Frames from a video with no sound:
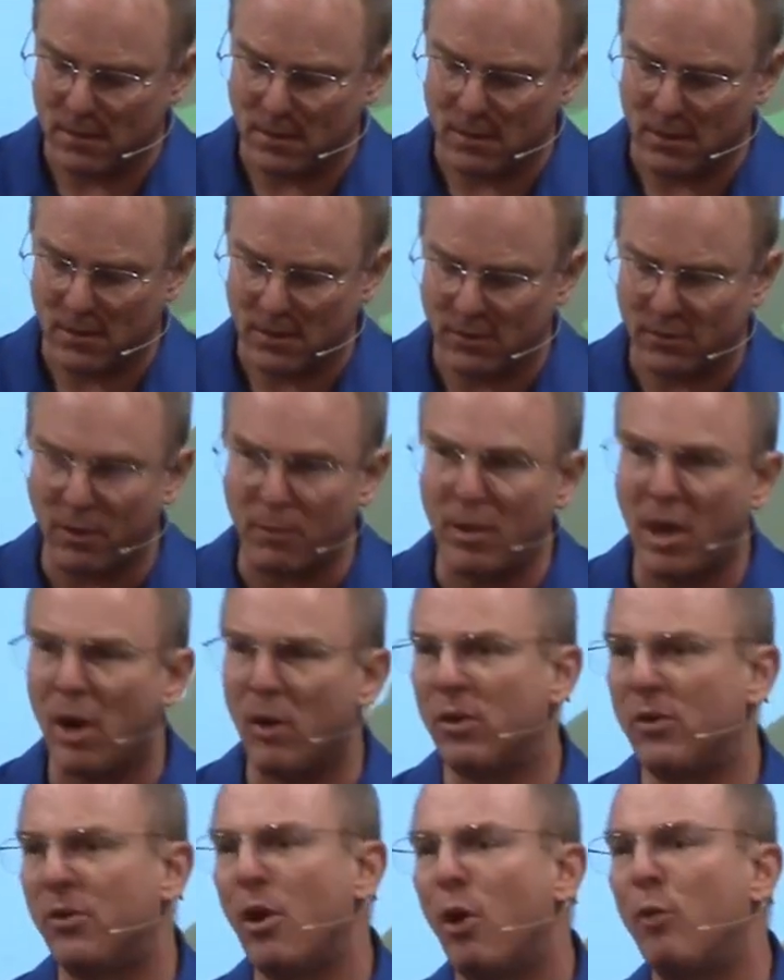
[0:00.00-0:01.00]
Somehow
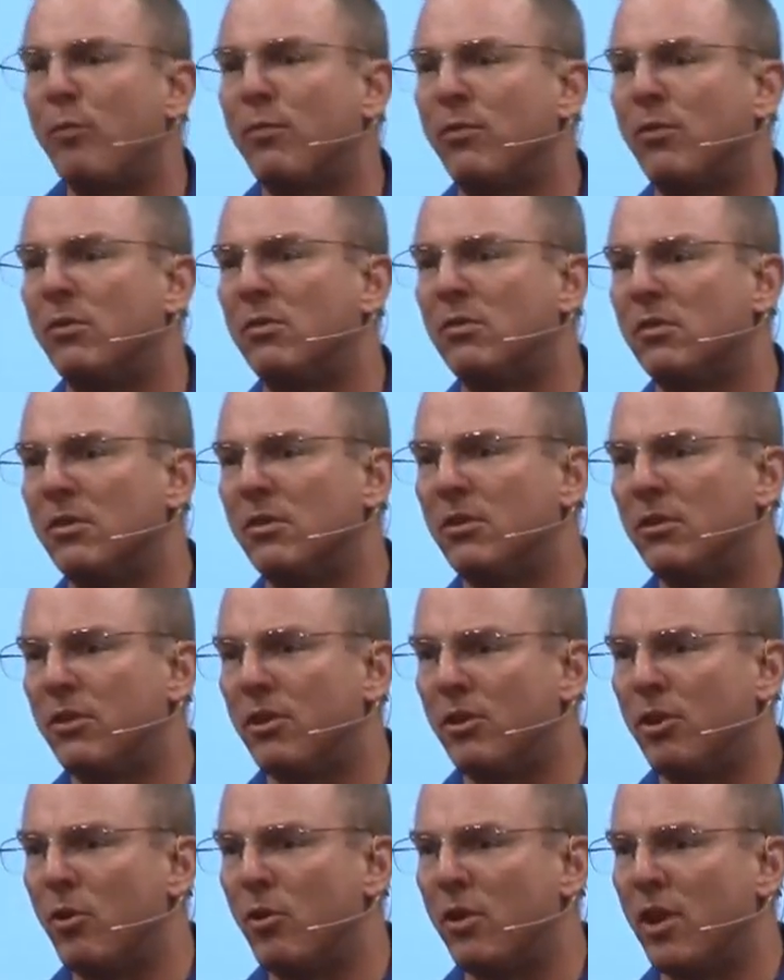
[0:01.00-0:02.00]
it's helpful to
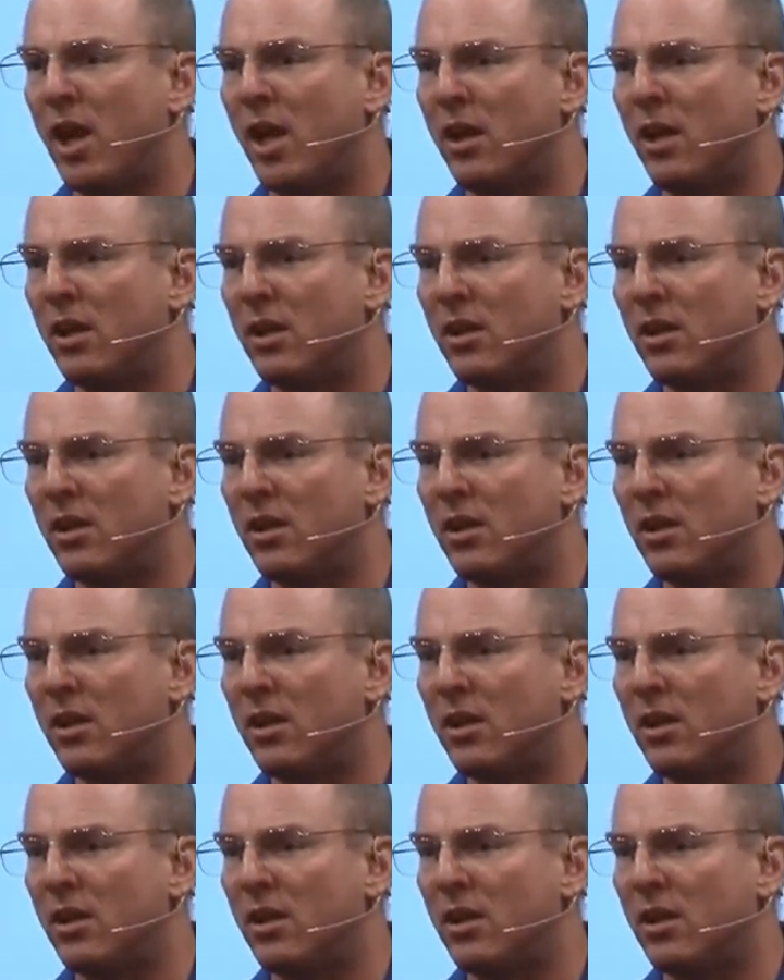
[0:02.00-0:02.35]
know that.